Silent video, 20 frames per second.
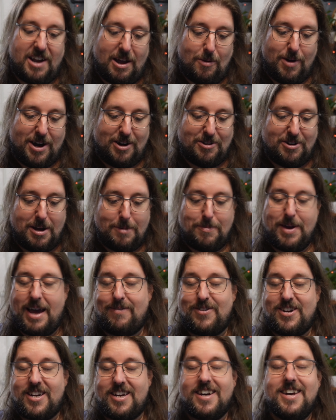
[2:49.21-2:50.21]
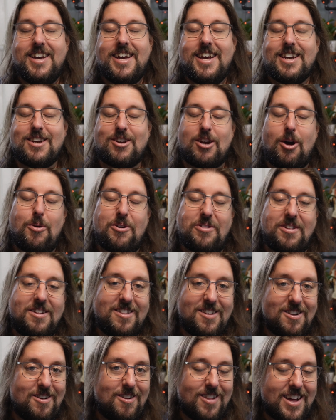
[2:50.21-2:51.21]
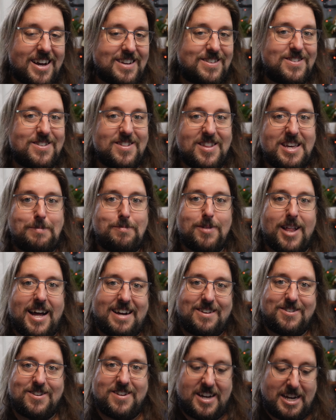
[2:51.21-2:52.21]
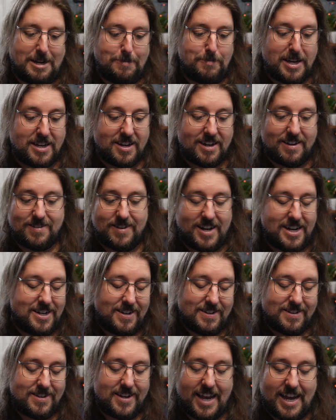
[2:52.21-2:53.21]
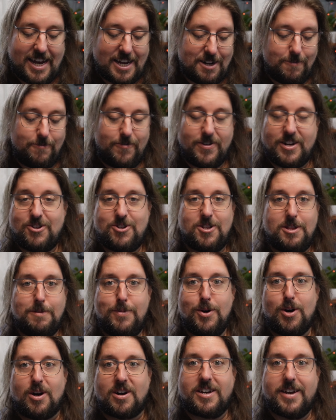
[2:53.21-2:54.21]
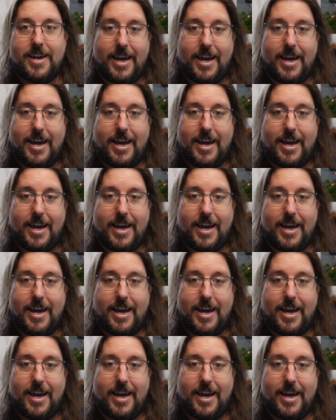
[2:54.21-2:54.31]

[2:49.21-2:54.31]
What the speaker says: I wound up having to go with a little less sleep last night because I just had to finish the book,